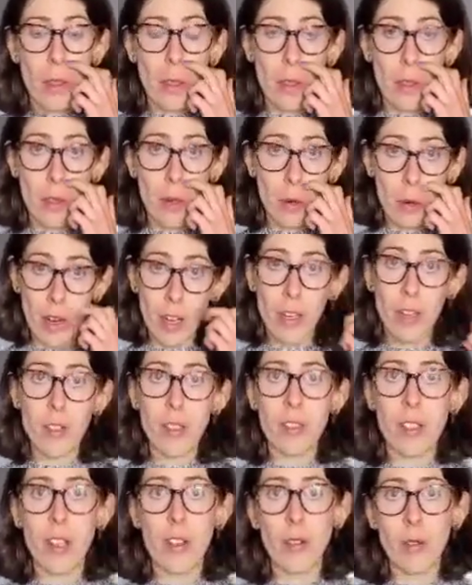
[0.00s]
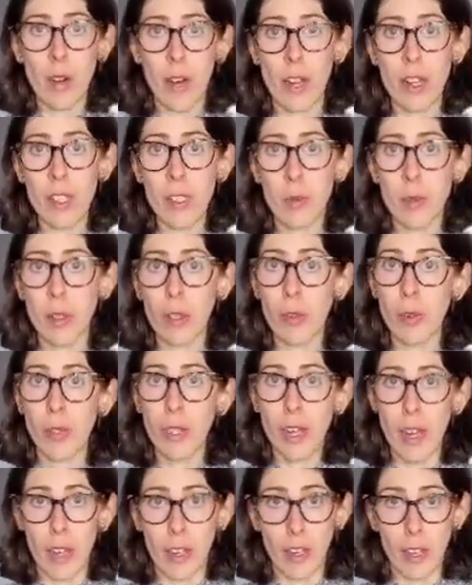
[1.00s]
The craters and rays were
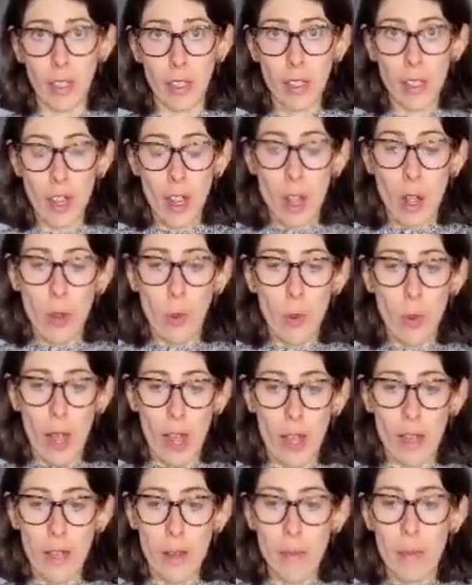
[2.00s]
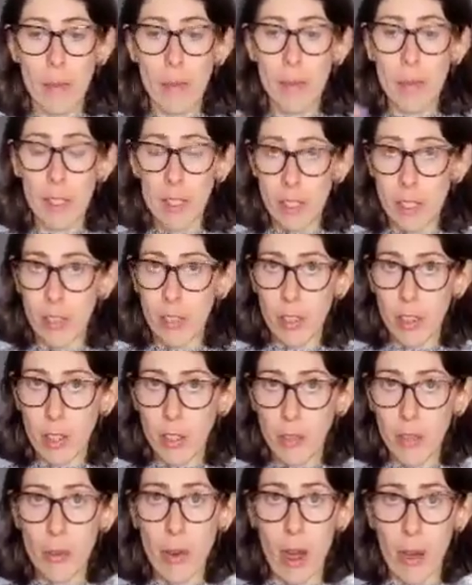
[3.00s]
created when material
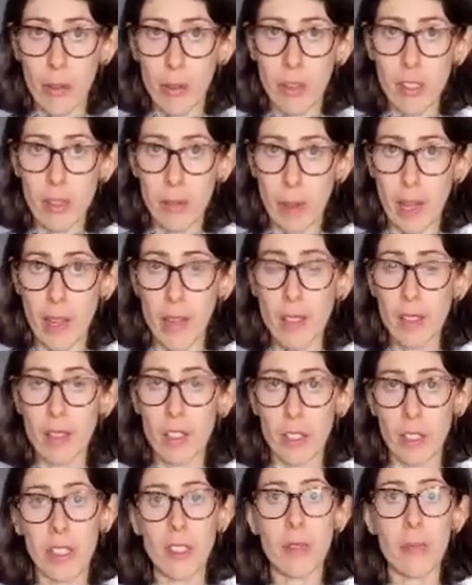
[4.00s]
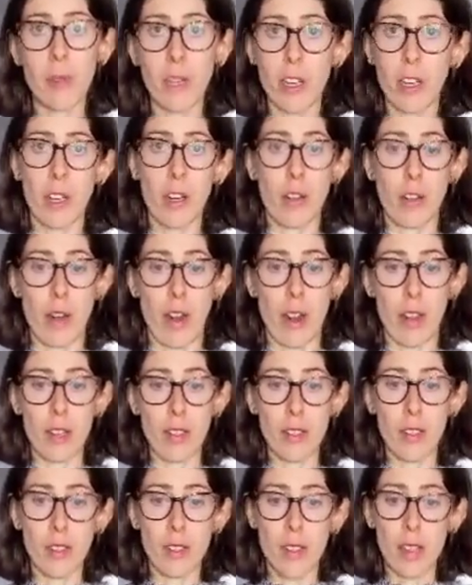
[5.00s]
from outer space, such as
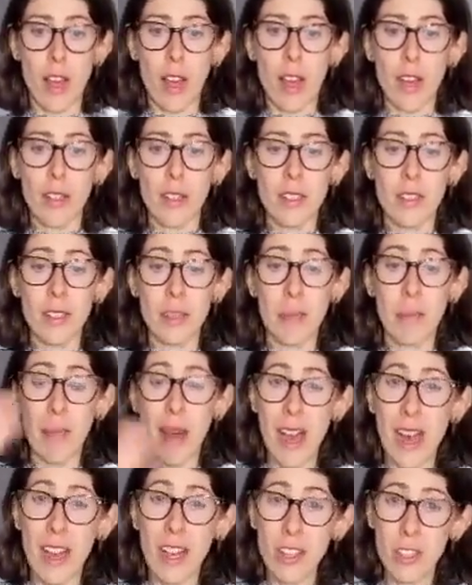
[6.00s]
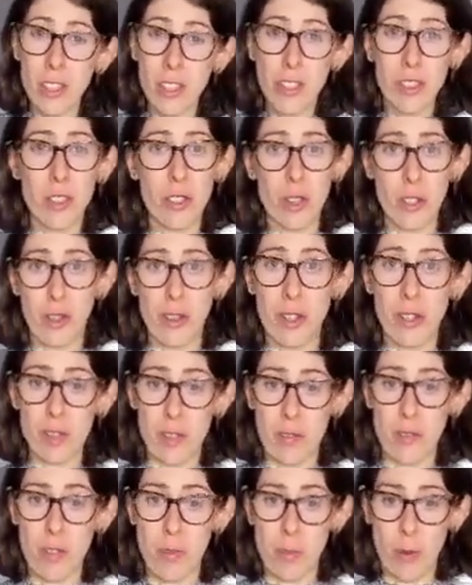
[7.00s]
meteorites, smash the surface
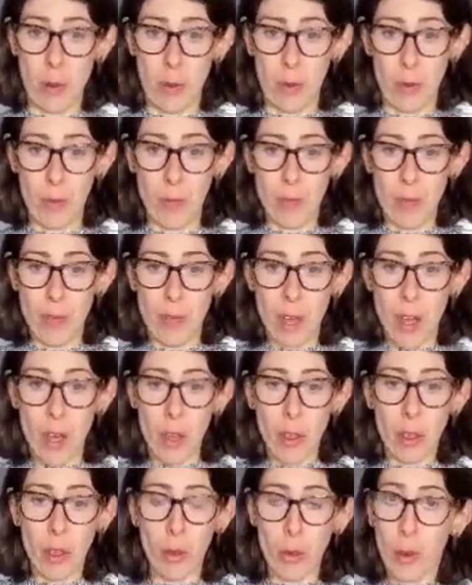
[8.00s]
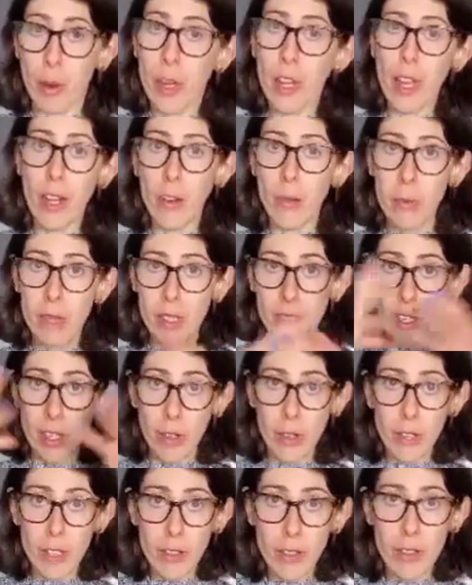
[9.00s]
of the moon, throwing out
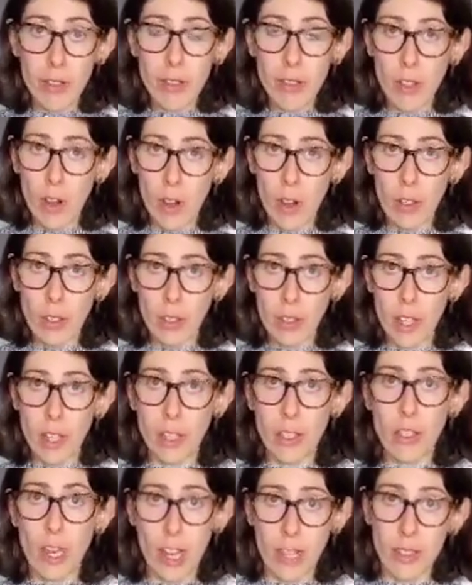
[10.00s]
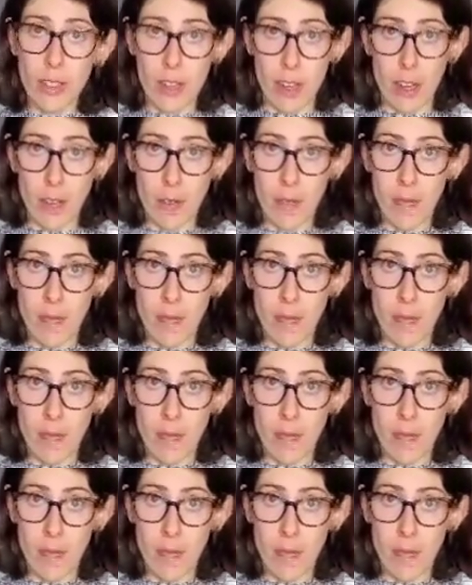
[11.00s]
materials called ejecta.